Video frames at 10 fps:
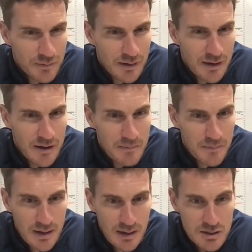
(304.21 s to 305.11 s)
um,
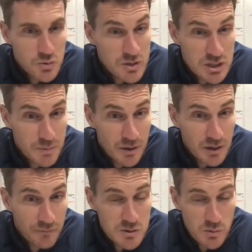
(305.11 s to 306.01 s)
and switch his body
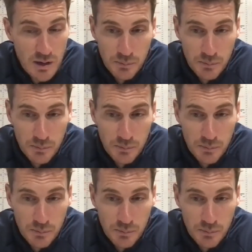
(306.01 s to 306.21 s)
off as well.